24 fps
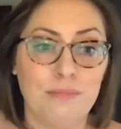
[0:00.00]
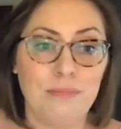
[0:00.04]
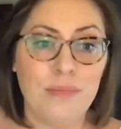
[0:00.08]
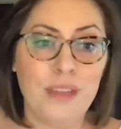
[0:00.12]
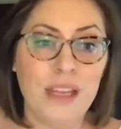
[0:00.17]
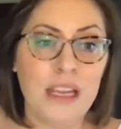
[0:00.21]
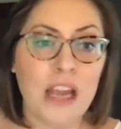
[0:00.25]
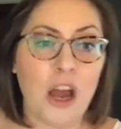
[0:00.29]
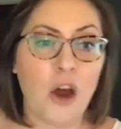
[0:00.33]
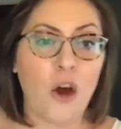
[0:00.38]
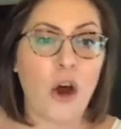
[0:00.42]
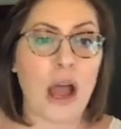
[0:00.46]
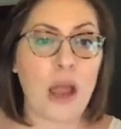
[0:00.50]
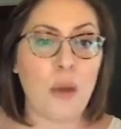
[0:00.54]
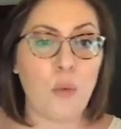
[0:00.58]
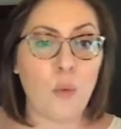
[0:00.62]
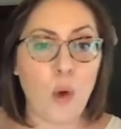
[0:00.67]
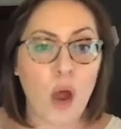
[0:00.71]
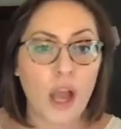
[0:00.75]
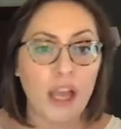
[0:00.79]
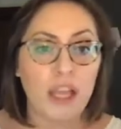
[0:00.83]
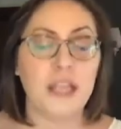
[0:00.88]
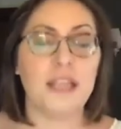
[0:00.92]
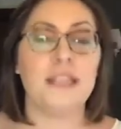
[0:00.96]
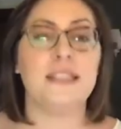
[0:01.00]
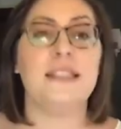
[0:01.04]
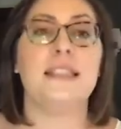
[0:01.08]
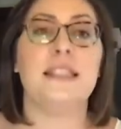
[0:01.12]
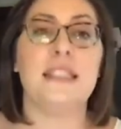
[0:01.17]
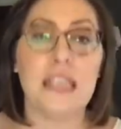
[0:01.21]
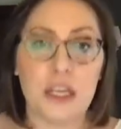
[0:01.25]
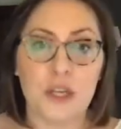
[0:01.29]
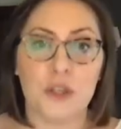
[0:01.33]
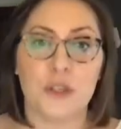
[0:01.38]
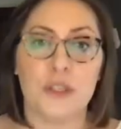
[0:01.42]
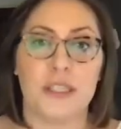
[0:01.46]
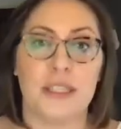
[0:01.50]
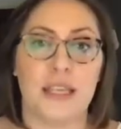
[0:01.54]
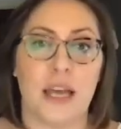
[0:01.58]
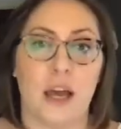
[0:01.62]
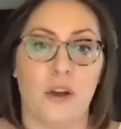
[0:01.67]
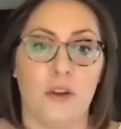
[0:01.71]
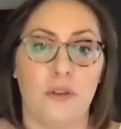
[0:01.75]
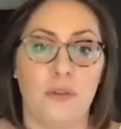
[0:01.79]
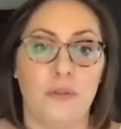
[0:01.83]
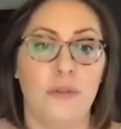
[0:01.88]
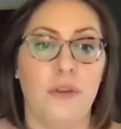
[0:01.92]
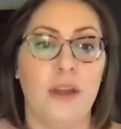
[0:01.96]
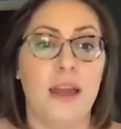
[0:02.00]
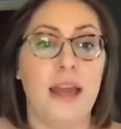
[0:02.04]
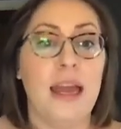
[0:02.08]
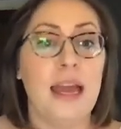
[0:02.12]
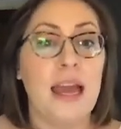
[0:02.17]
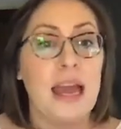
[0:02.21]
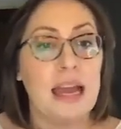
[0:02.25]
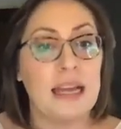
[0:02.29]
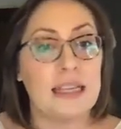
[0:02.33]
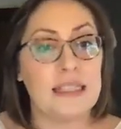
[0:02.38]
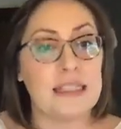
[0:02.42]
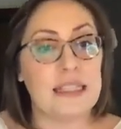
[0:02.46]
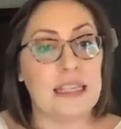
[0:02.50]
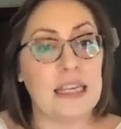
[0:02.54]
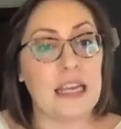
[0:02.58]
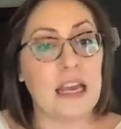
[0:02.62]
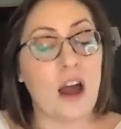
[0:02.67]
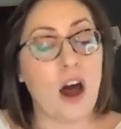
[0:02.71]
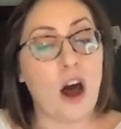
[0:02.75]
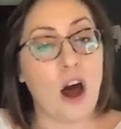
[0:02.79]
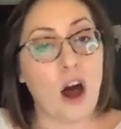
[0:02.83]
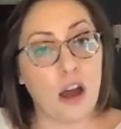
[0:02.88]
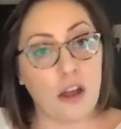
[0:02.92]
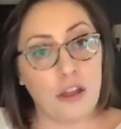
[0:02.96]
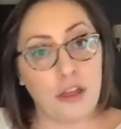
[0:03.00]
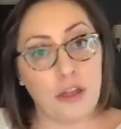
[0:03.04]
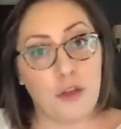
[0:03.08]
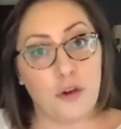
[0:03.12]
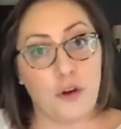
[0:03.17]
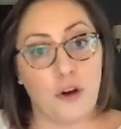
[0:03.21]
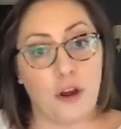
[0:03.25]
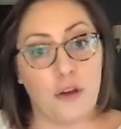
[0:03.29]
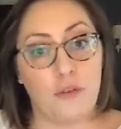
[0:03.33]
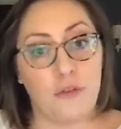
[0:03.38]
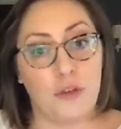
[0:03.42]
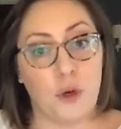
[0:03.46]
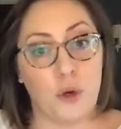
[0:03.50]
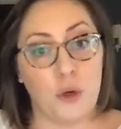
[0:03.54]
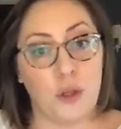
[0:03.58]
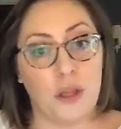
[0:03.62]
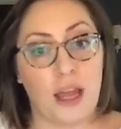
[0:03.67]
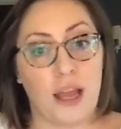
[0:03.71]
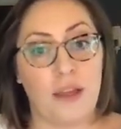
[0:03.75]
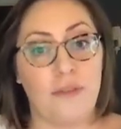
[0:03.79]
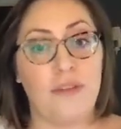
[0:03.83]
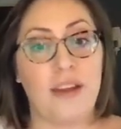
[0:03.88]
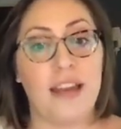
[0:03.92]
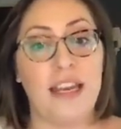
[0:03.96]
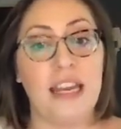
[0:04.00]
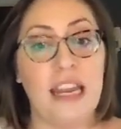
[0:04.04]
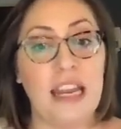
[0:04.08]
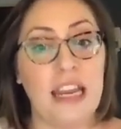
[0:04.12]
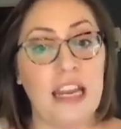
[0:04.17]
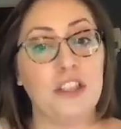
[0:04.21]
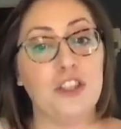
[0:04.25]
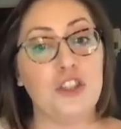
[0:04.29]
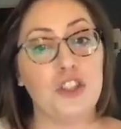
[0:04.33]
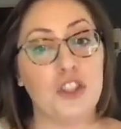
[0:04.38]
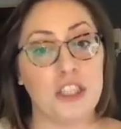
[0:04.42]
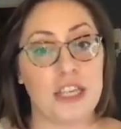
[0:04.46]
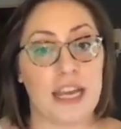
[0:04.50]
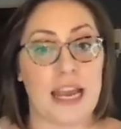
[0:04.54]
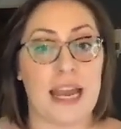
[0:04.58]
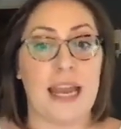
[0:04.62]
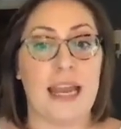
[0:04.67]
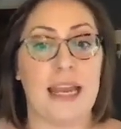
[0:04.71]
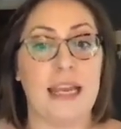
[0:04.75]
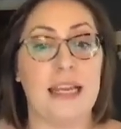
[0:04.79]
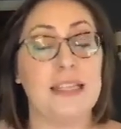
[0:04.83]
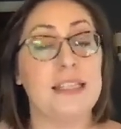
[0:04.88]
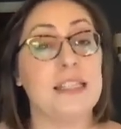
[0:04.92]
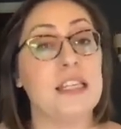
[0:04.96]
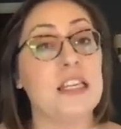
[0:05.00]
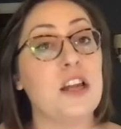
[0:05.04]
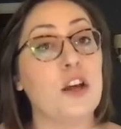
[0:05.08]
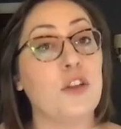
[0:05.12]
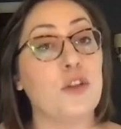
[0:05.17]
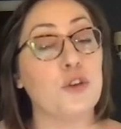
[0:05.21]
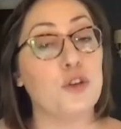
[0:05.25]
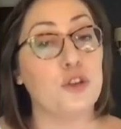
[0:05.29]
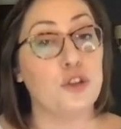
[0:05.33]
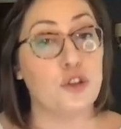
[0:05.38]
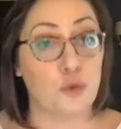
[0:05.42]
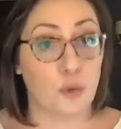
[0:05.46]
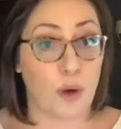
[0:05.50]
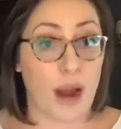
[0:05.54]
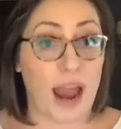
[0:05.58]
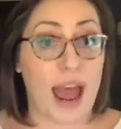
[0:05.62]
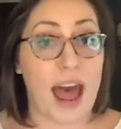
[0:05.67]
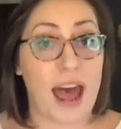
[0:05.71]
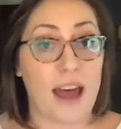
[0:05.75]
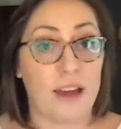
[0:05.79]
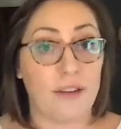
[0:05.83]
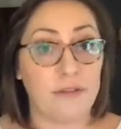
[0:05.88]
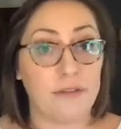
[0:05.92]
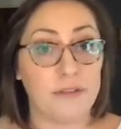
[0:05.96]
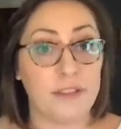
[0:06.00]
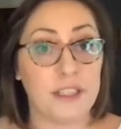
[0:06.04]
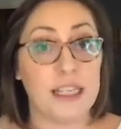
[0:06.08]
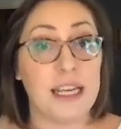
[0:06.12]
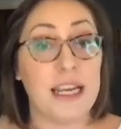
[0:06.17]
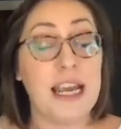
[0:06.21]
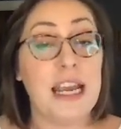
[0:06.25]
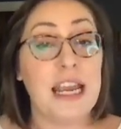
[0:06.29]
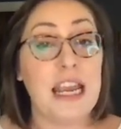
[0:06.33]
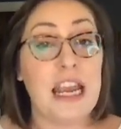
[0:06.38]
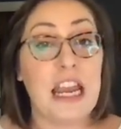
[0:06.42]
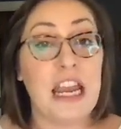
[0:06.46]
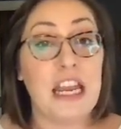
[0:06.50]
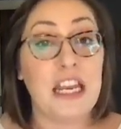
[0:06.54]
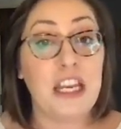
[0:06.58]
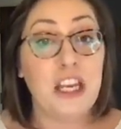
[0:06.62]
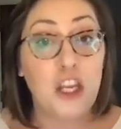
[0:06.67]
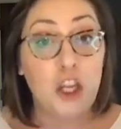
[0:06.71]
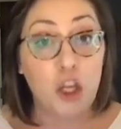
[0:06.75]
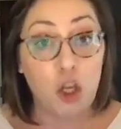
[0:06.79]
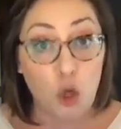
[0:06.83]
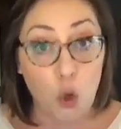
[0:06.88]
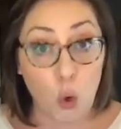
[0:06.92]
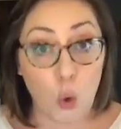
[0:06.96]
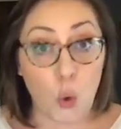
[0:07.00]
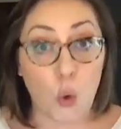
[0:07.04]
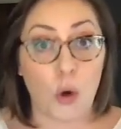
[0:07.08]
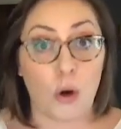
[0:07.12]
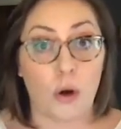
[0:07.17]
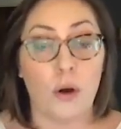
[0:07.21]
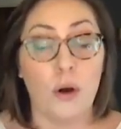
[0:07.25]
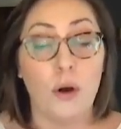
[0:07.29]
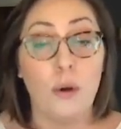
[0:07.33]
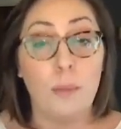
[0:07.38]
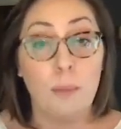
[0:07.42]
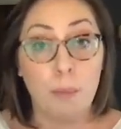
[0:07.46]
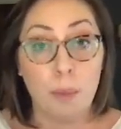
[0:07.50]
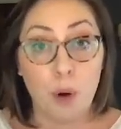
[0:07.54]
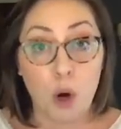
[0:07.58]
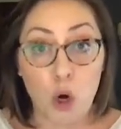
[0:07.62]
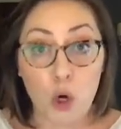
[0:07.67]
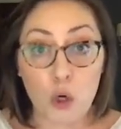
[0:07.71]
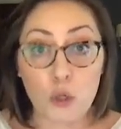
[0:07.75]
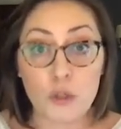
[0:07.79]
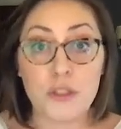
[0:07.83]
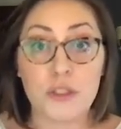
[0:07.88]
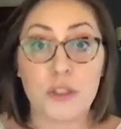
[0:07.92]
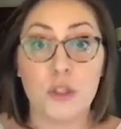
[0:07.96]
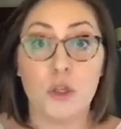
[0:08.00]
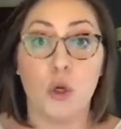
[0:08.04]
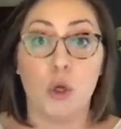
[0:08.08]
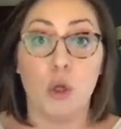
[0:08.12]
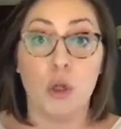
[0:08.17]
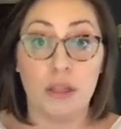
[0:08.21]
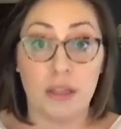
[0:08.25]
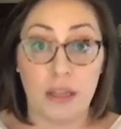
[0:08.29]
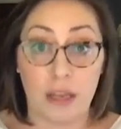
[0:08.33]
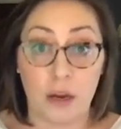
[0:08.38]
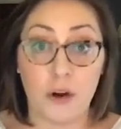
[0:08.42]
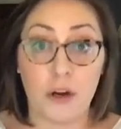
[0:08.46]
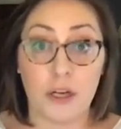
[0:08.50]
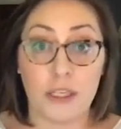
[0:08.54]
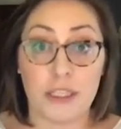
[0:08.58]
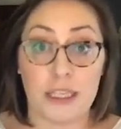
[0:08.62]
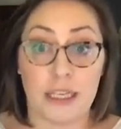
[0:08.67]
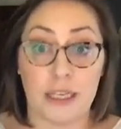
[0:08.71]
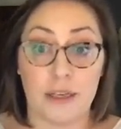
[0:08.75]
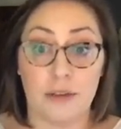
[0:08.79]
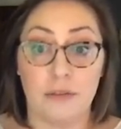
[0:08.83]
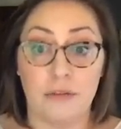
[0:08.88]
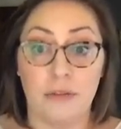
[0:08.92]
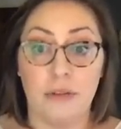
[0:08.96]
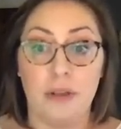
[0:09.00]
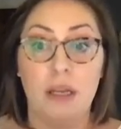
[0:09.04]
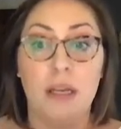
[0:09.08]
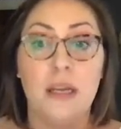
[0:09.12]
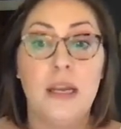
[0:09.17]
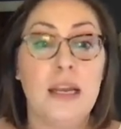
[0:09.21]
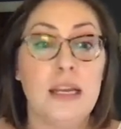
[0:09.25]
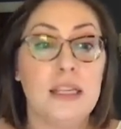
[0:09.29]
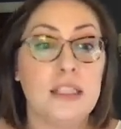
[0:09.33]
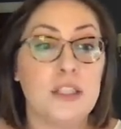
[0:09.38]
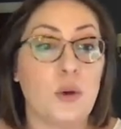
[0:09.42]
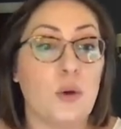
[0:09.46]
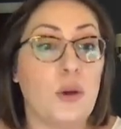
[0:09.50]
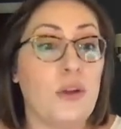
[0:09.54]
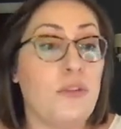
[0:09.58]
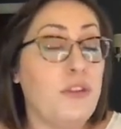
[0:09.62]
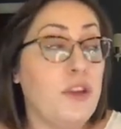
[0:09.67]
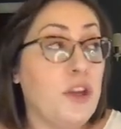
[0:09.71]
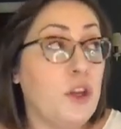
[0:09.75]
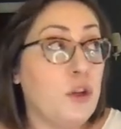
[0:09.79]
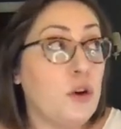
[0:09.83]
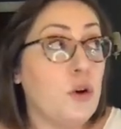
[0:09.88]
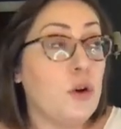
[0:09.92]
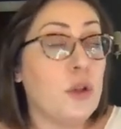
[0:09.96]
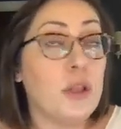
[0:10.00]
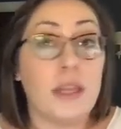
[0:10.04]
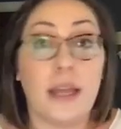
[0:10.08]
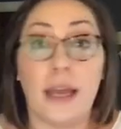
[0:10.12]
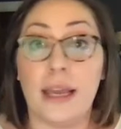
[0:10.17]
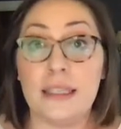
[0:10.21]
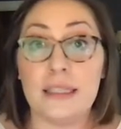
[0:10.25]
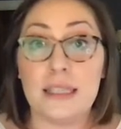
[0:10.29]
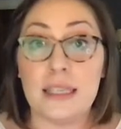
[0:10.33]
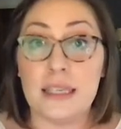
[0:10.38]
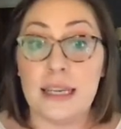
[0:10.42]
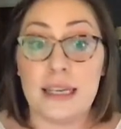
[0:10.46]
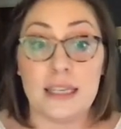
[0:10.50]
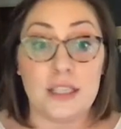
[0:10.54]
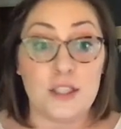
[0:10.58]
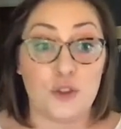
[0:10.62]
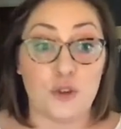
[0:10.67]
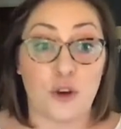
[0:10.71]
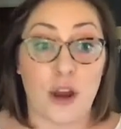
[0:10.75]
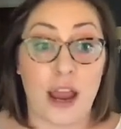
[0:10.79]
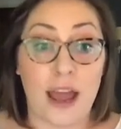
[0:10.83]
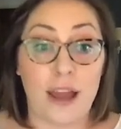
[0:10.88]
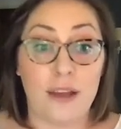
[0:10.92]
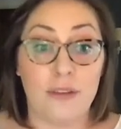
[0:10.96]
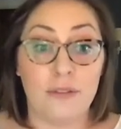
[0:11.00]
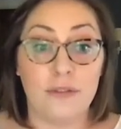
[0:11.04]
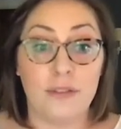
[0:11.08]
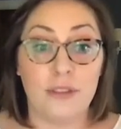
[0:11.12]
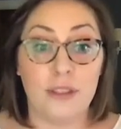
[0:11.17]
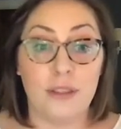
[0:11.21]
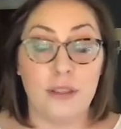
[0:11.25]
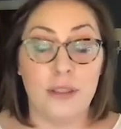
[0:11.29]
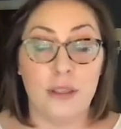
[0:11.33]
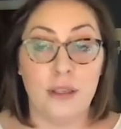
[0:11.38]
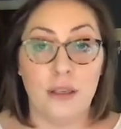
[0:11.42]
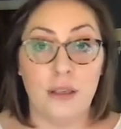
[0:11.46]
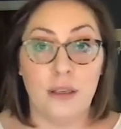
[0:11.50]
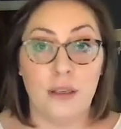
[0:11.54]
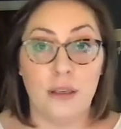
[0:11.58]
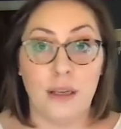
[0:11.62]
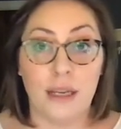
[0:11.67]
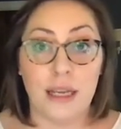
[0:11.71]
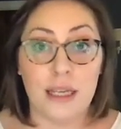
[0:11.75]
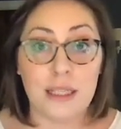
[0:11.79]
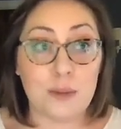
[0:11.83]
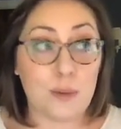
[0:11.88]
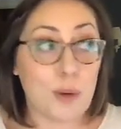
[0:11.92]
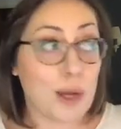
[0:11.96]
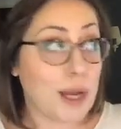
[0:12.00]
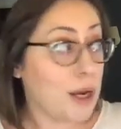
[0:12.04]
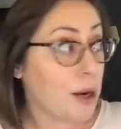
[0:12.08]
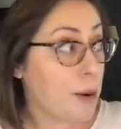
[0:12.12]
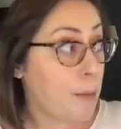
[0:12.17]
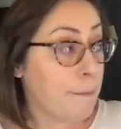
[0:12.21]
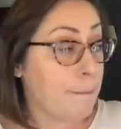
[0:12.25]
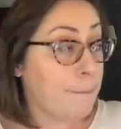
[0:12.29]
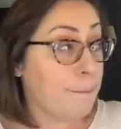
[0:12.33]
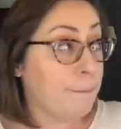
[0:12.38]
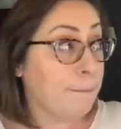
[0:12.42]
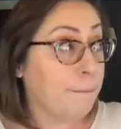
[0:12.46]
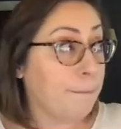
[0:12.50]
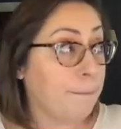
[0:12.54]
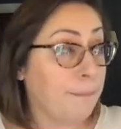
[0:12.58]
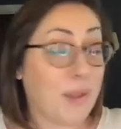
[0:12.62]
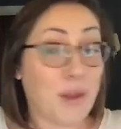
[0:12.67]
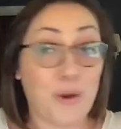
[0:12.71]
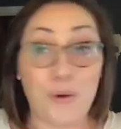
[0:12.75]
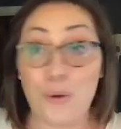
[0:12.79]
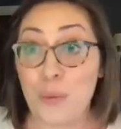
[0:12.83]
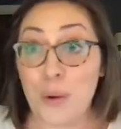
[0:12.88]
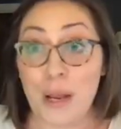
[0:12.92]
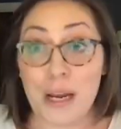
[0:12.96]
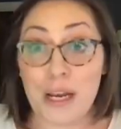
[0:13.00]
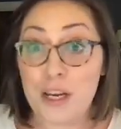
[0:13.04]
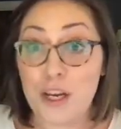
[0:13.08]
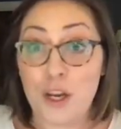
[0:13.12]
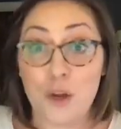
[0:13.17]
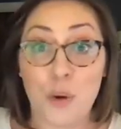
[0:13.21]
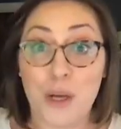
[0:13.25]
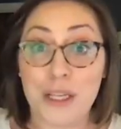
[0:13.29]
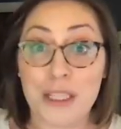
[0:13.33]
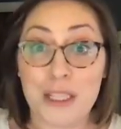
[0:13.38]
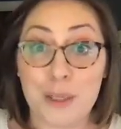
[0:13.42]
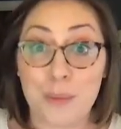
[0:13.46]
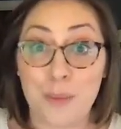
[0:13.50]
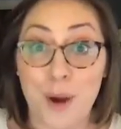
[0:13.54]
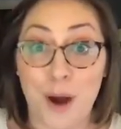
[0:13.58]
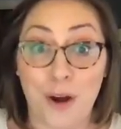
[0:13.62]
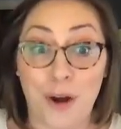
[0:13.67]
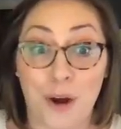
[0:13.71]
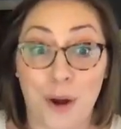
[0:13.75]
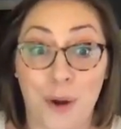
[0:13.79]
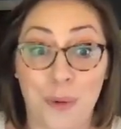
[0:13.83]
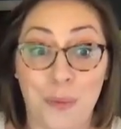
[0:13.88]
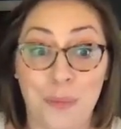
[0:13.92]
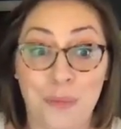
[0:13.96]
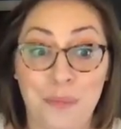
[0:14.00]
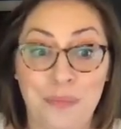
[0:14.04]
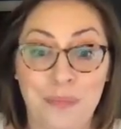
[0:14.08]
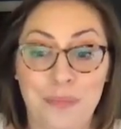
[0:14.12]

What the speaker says: Now, I want you to see yourself as the author of your life, and each day is another draft in your personal narrative. So if you don't like today's draft, guess what? You can write a new one tomorrow.